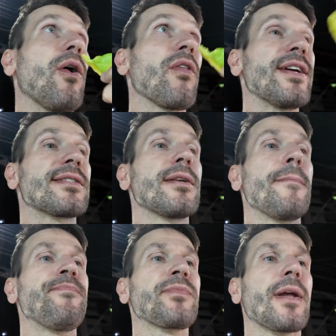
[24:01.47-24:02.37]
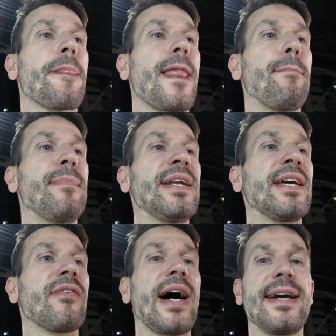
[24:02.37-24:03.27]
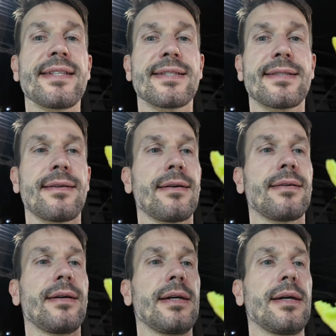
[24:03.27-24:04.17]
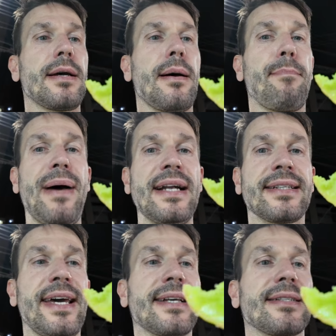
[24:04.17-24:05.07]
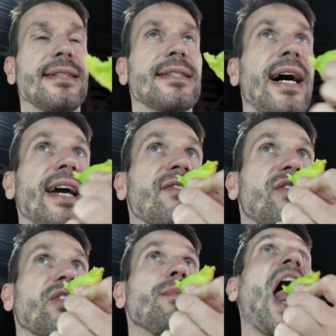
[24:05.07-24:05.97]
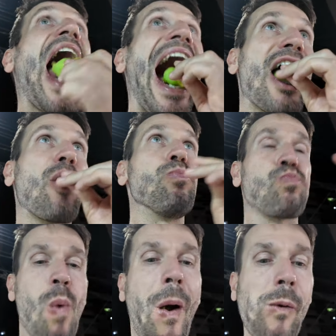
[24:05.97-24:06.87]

all these mini rice pancakes in Thai form. Mm.